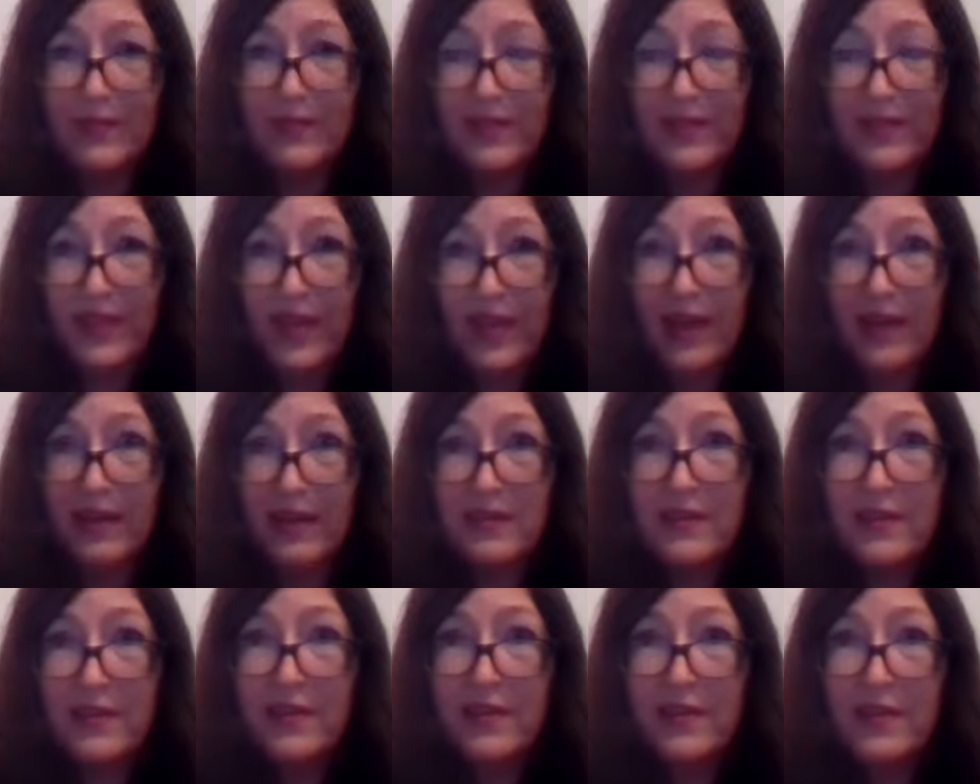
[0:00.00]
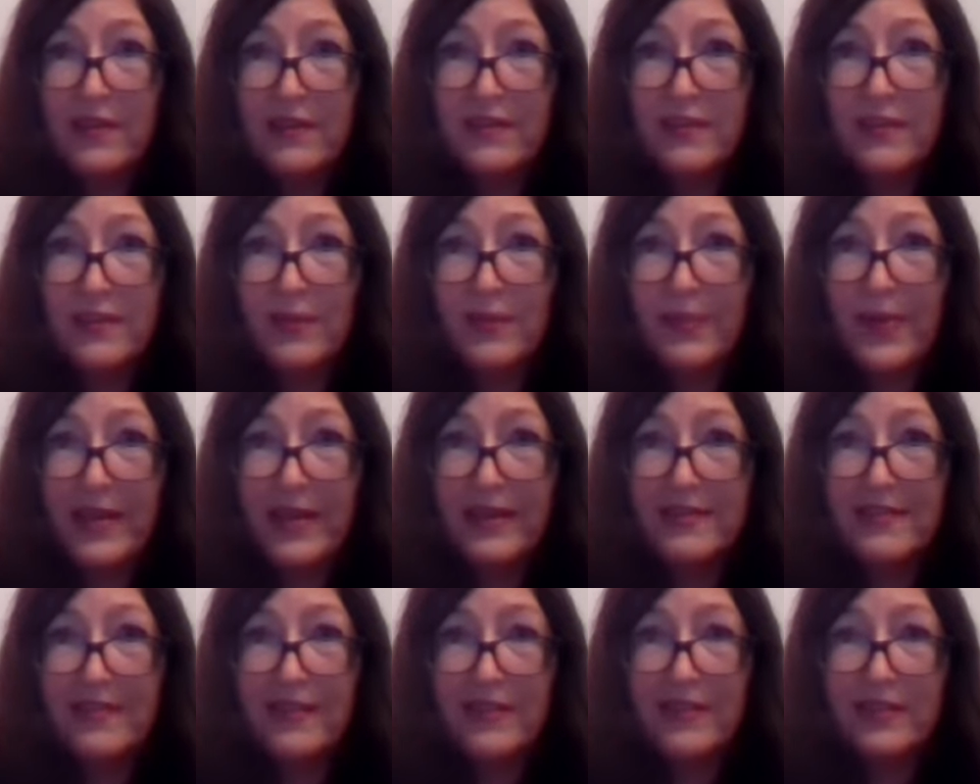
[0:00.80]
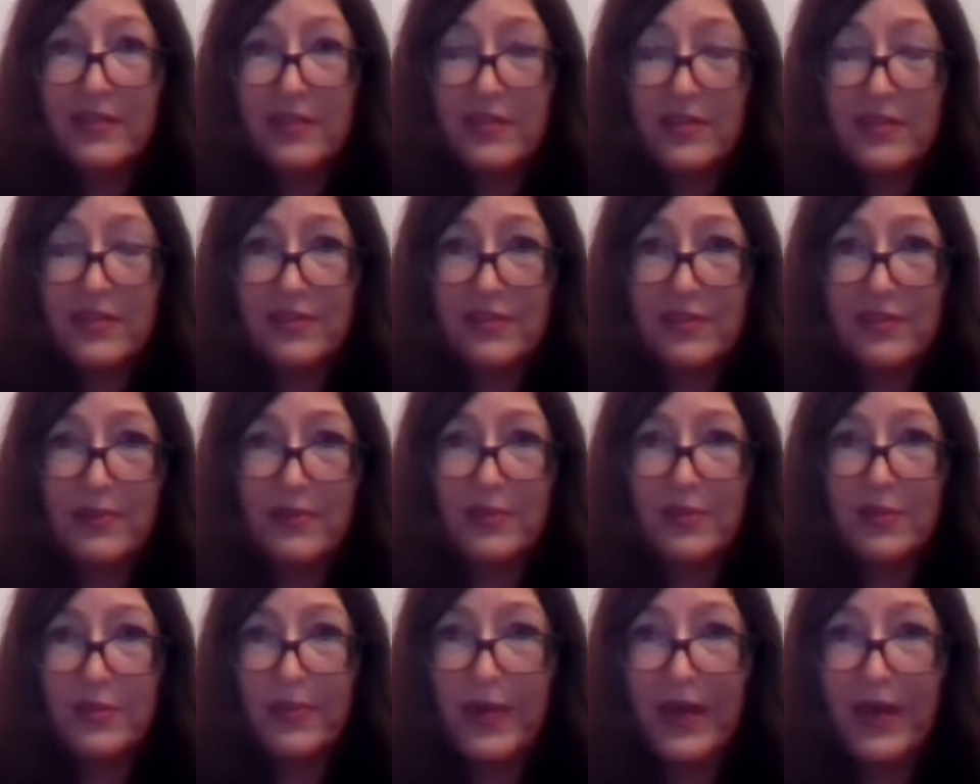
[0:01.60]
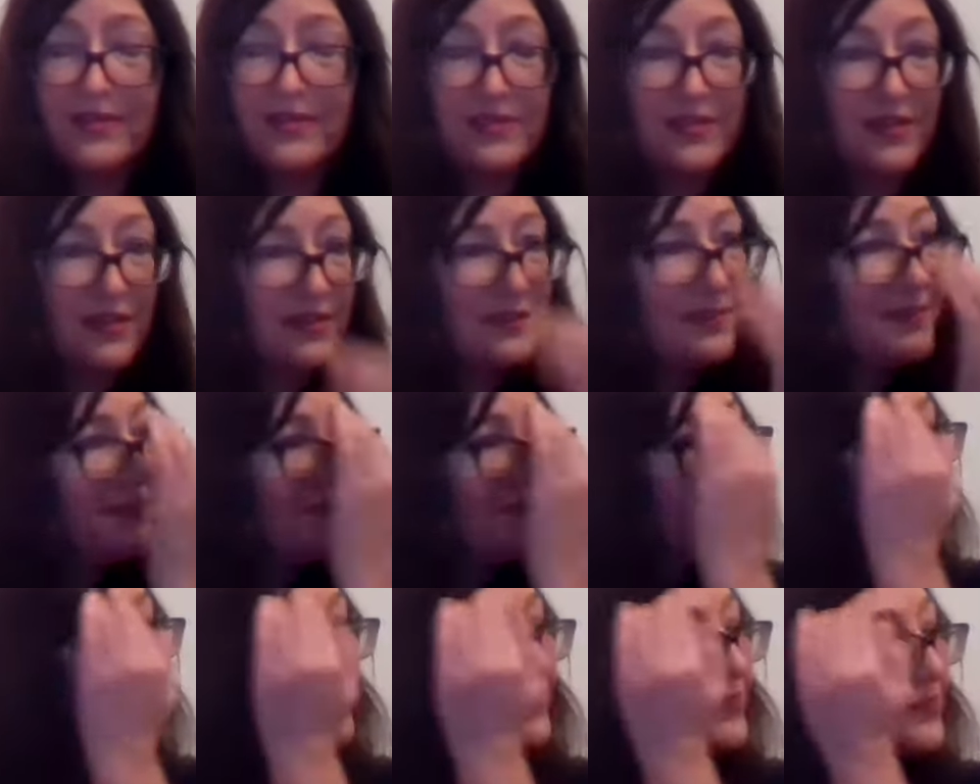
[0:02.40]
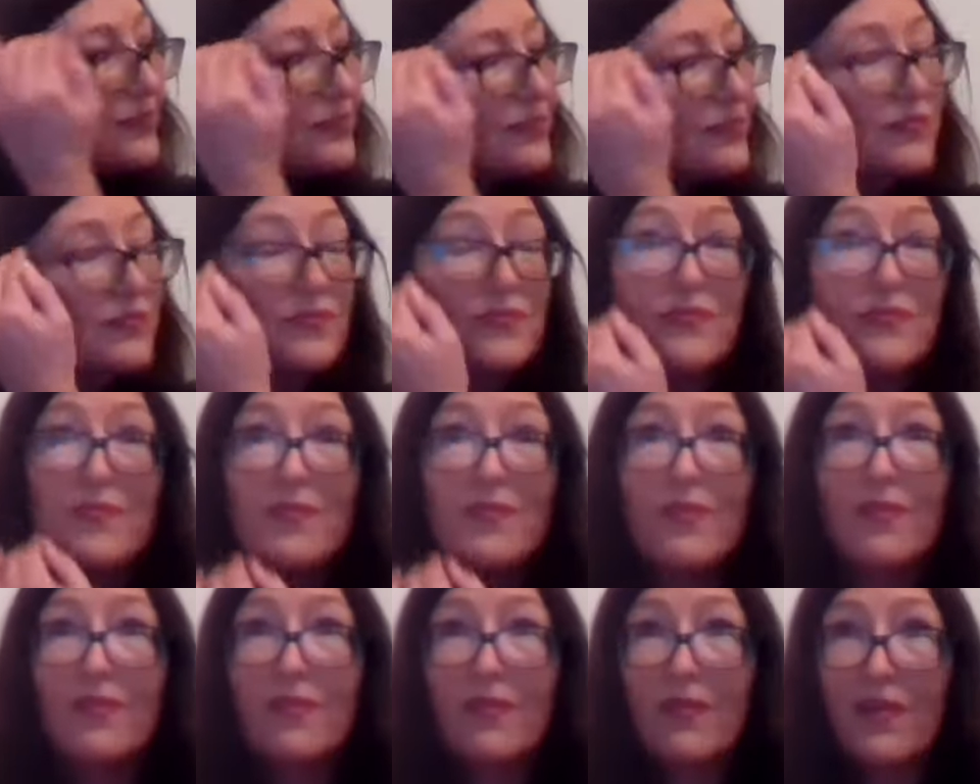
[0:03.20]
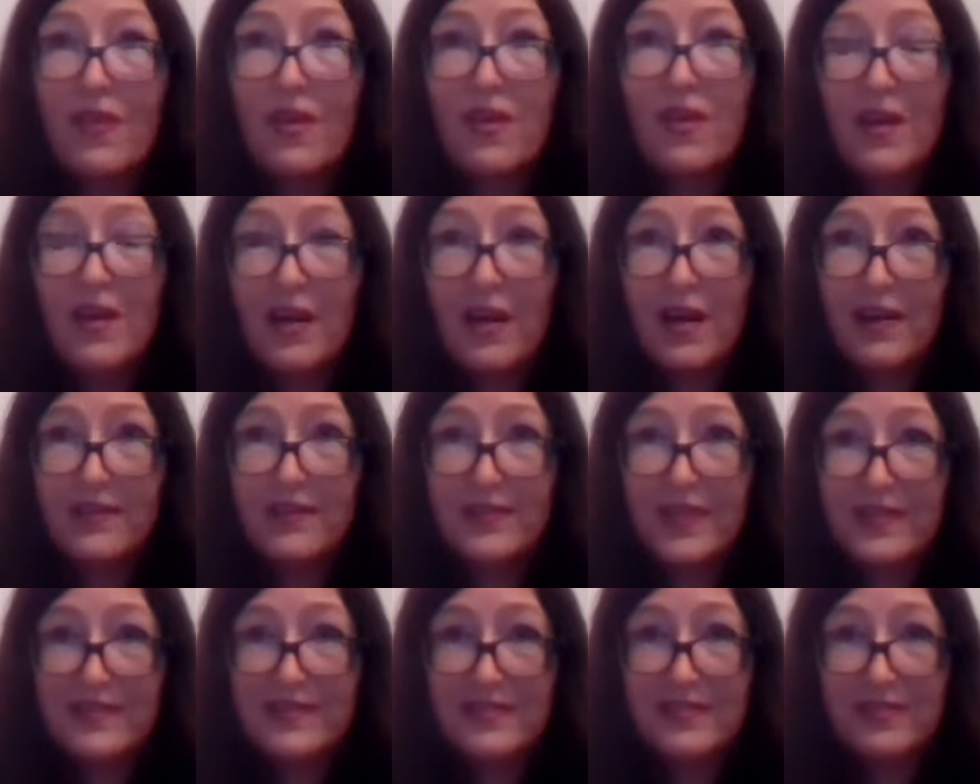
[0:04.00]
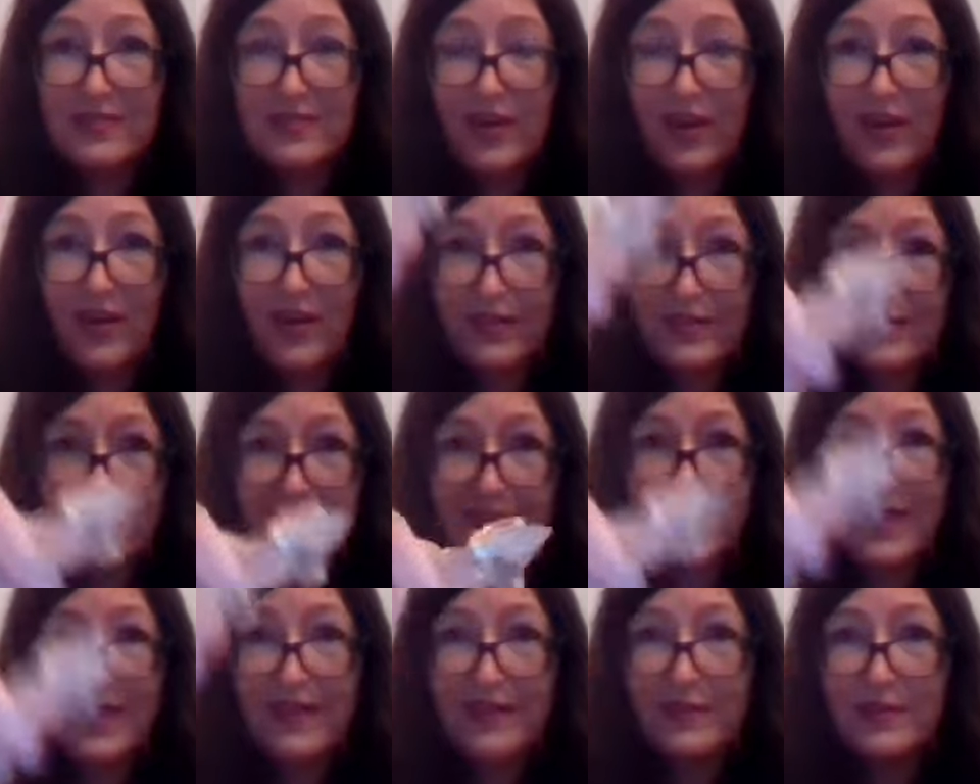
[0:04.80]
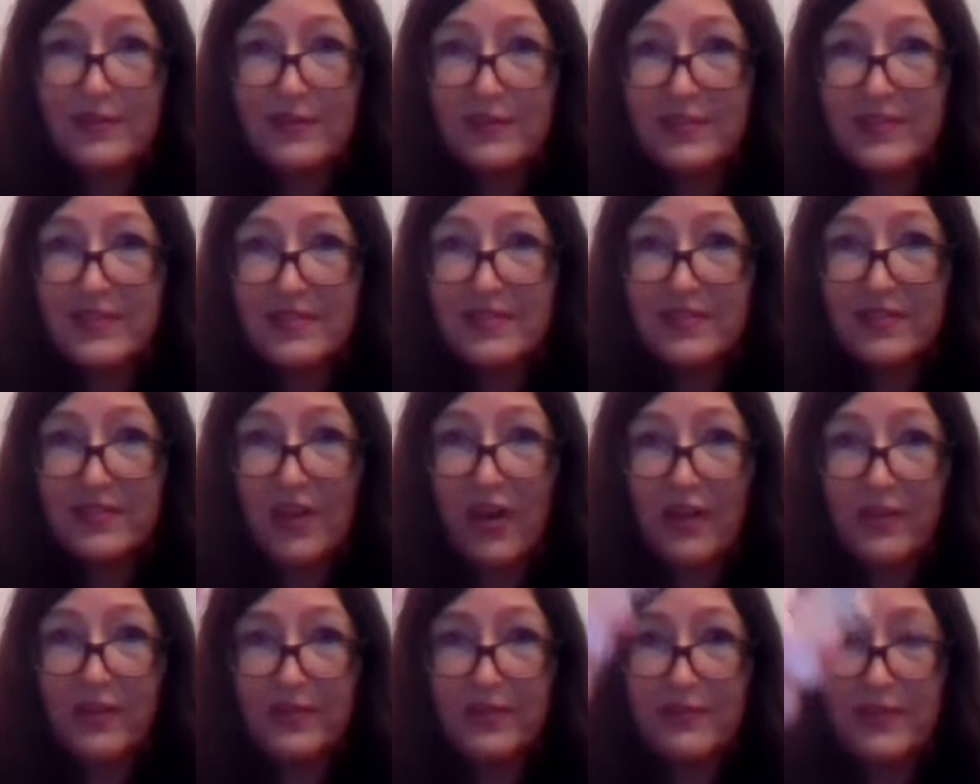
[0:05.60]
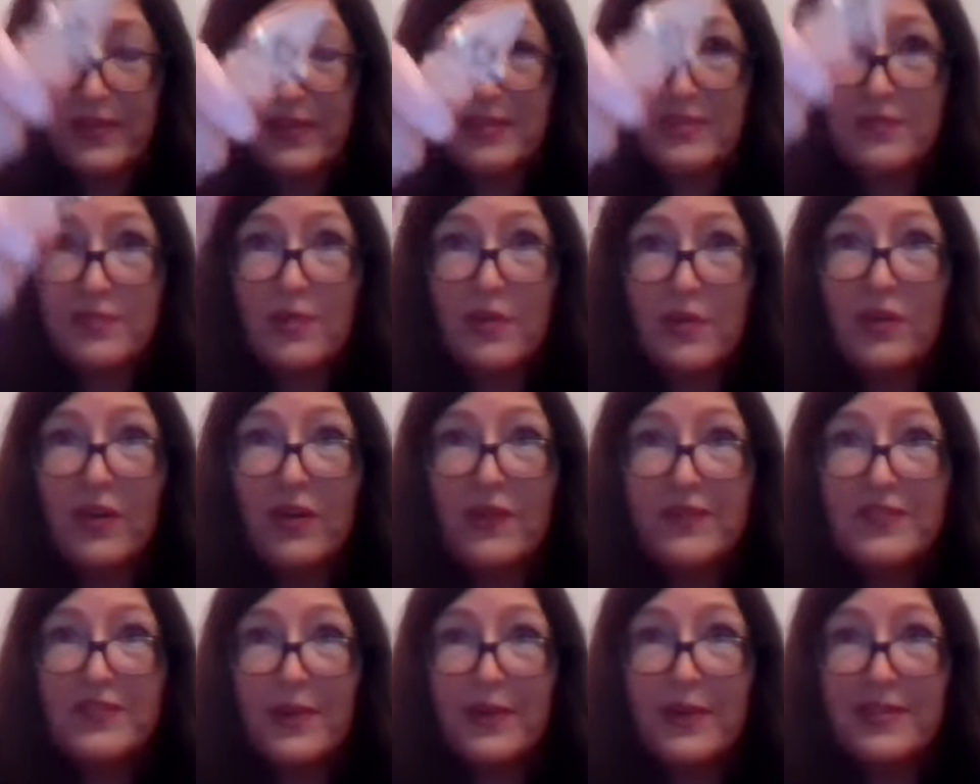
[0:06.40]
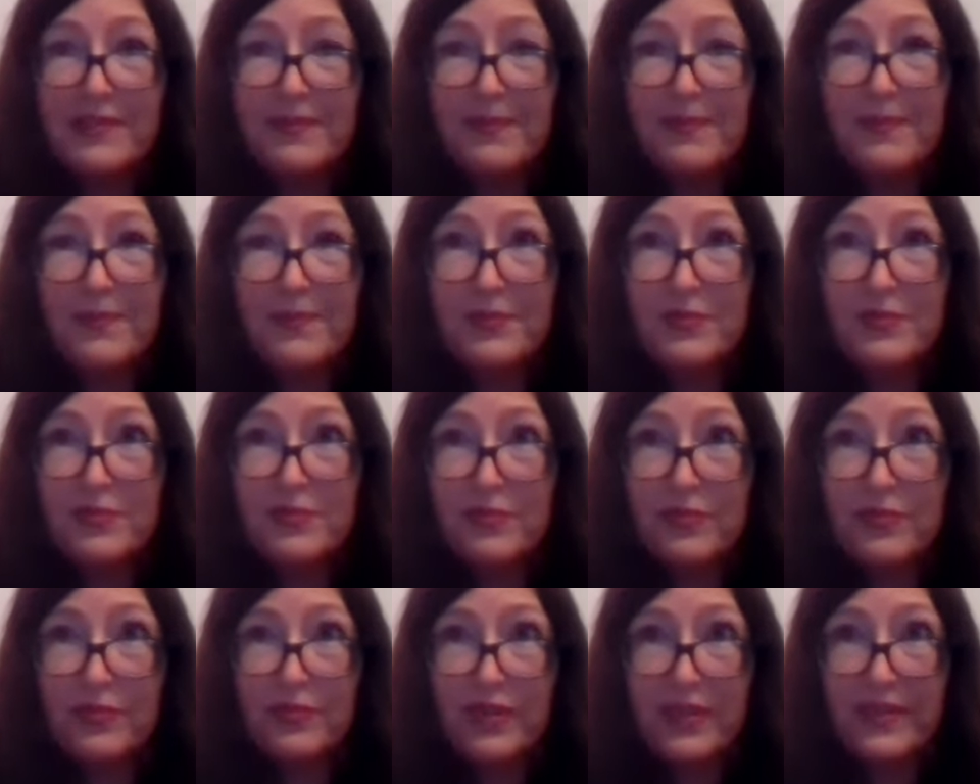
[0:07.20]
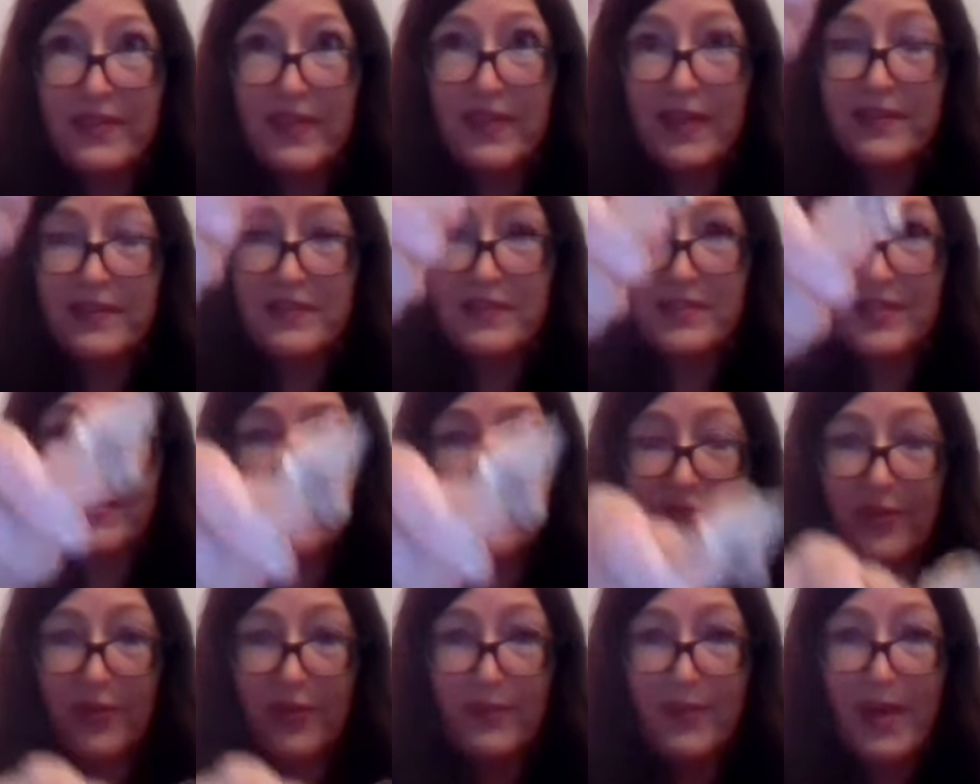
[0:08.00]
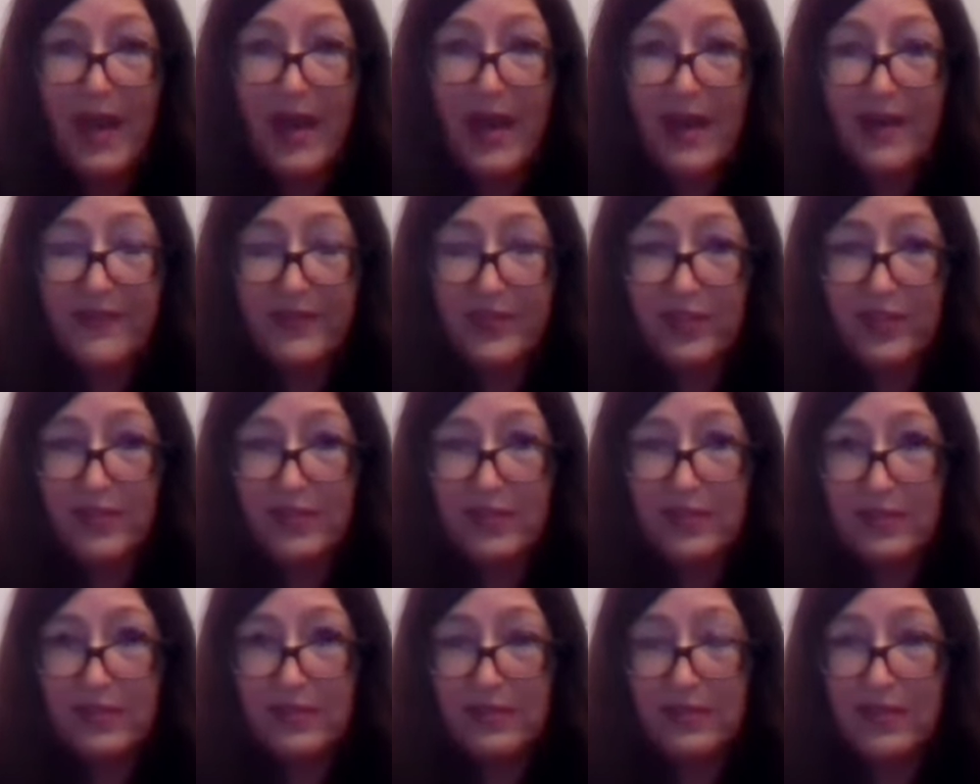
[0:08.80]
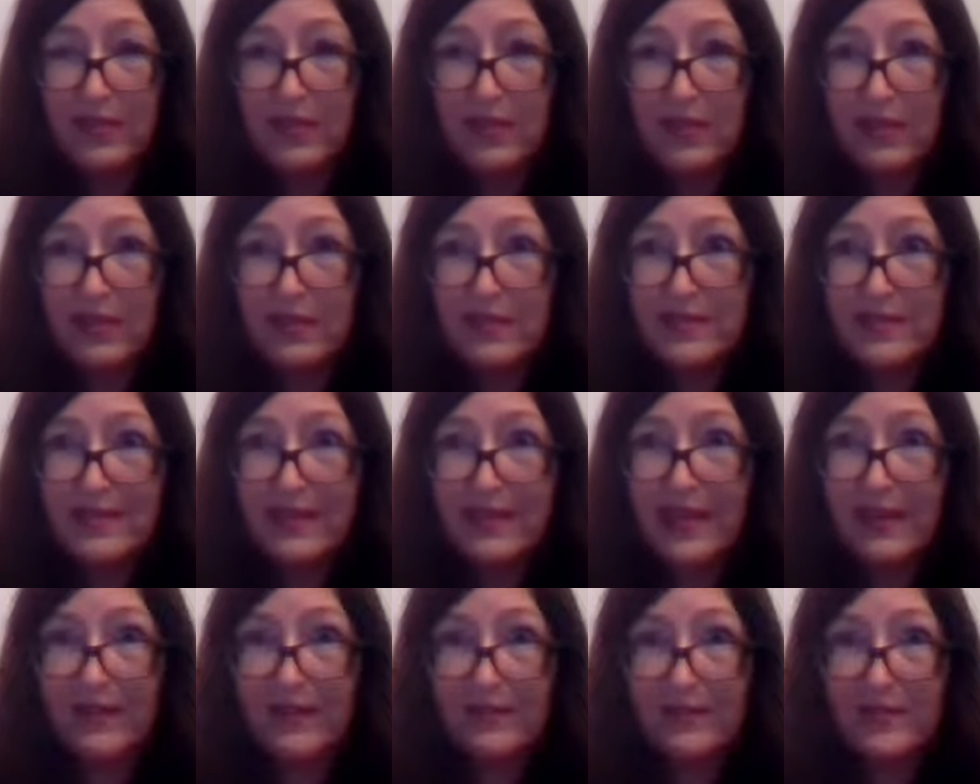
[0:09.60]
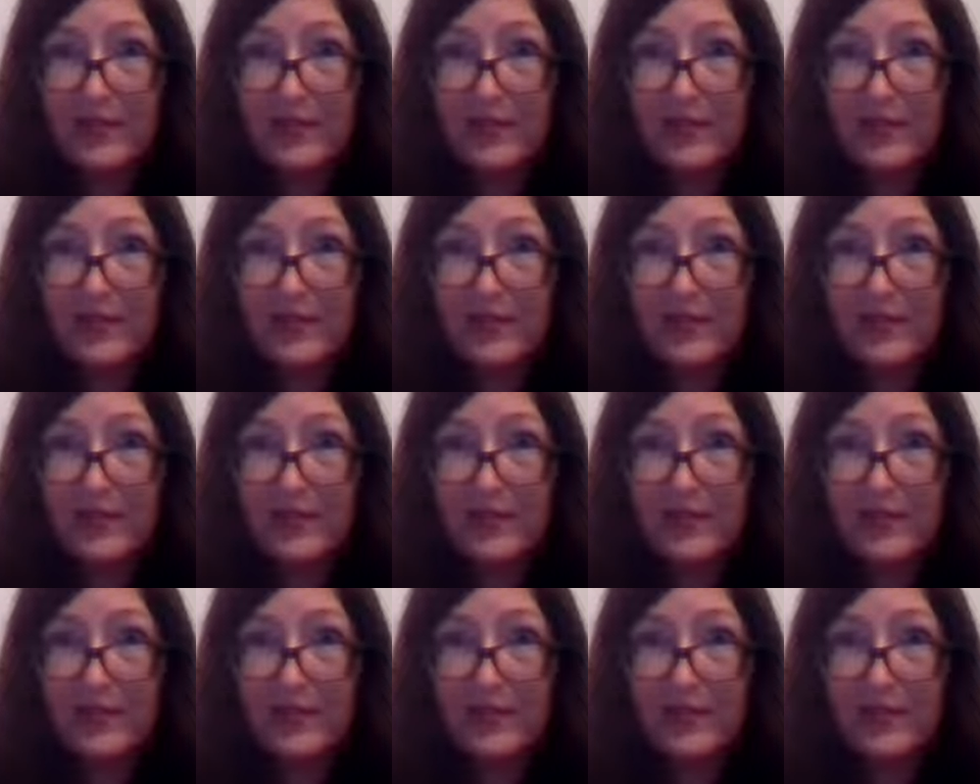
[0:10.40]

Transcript: like that. So you could do it with your pendulum, and that would start the ritual off. So it's drawing the energy from heaven down